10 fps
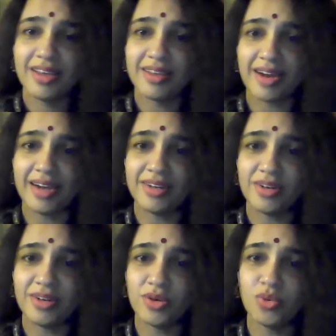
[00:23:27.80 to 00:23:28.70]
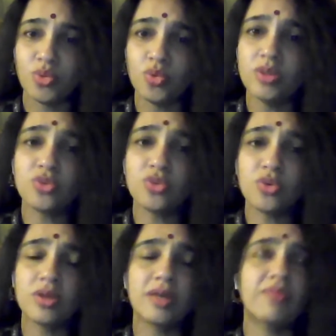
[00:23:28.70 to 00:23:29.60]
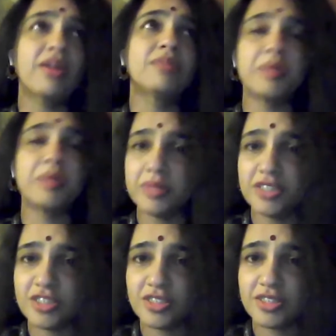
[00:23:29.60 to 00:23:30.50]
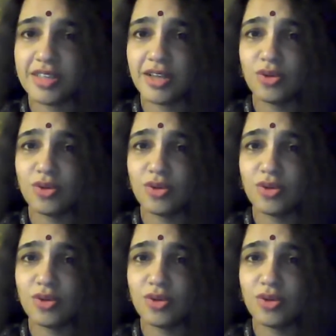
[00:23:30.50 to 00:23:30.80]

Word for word: right? So who is, when people just say,